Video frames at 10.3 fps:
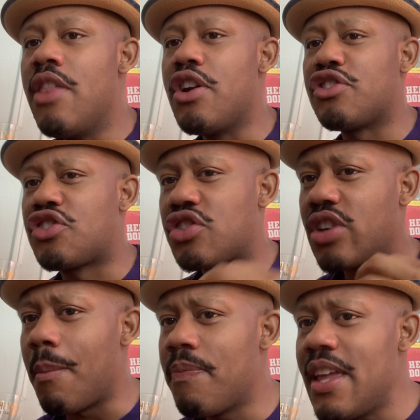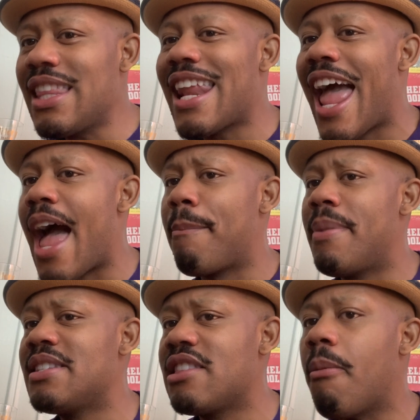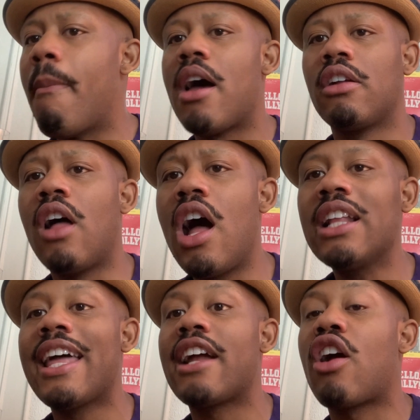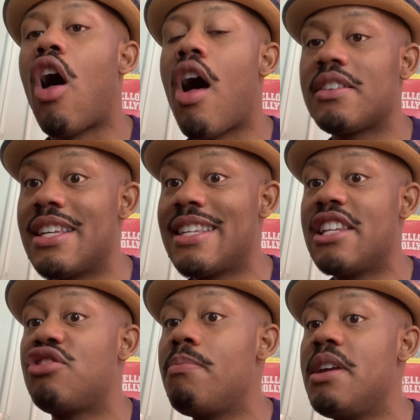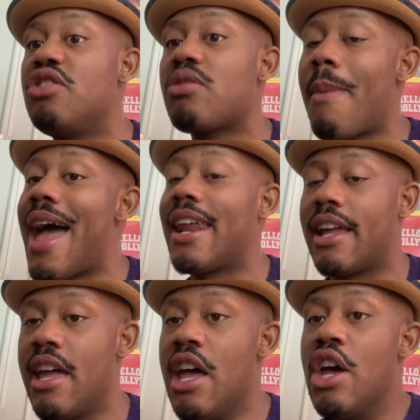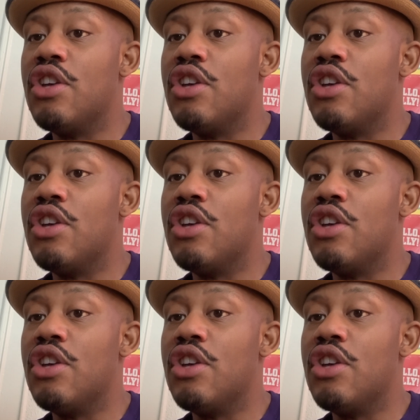there's something that happens in the monologue that causes it to be dramatic.